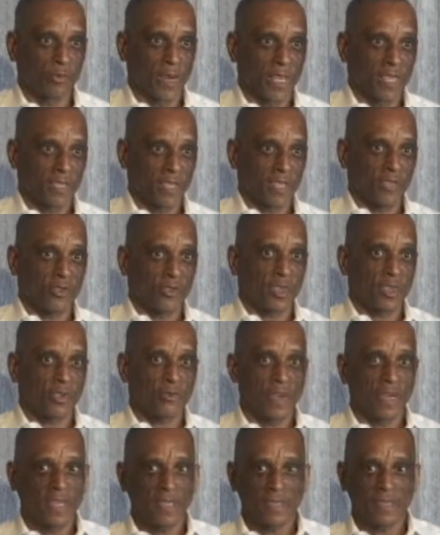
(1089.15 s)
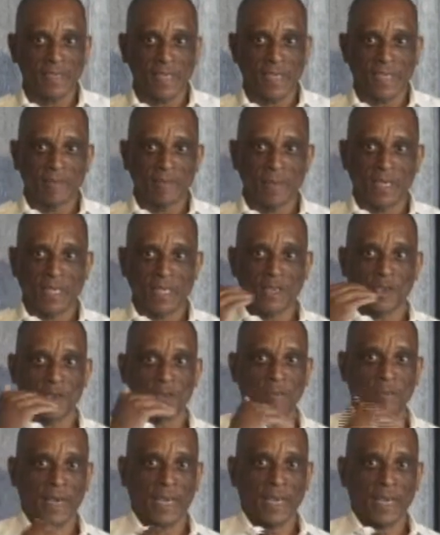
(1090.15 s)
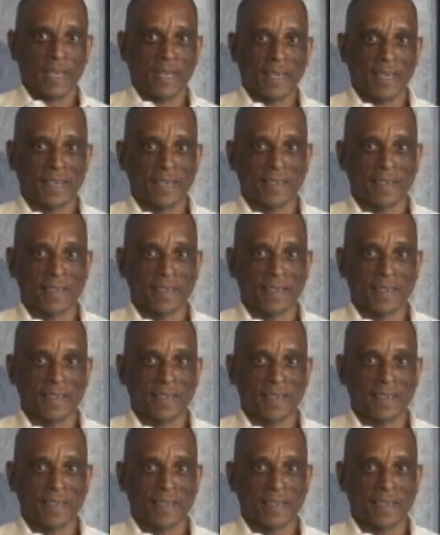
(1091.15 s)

raise interest rates and money go back